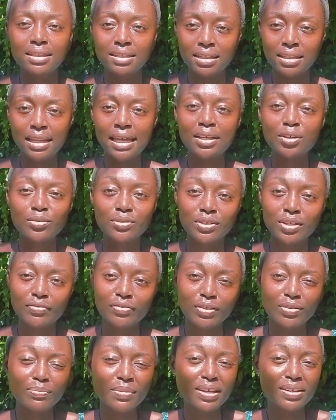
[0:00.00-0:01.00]
the language
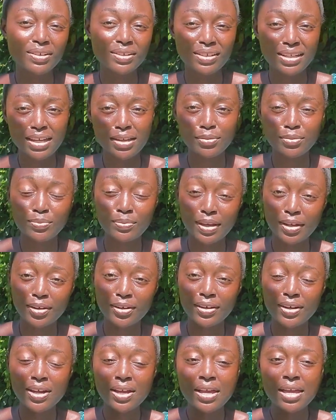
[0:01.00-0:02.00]
of the
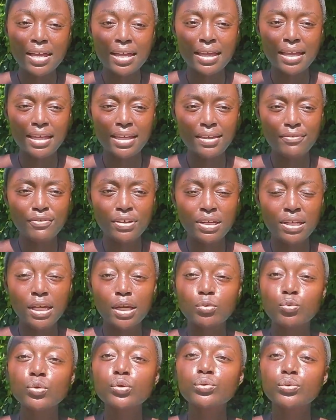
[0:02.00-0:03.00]
Meru Even
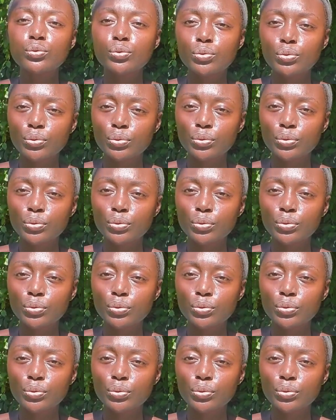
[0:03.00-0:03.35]
Heru,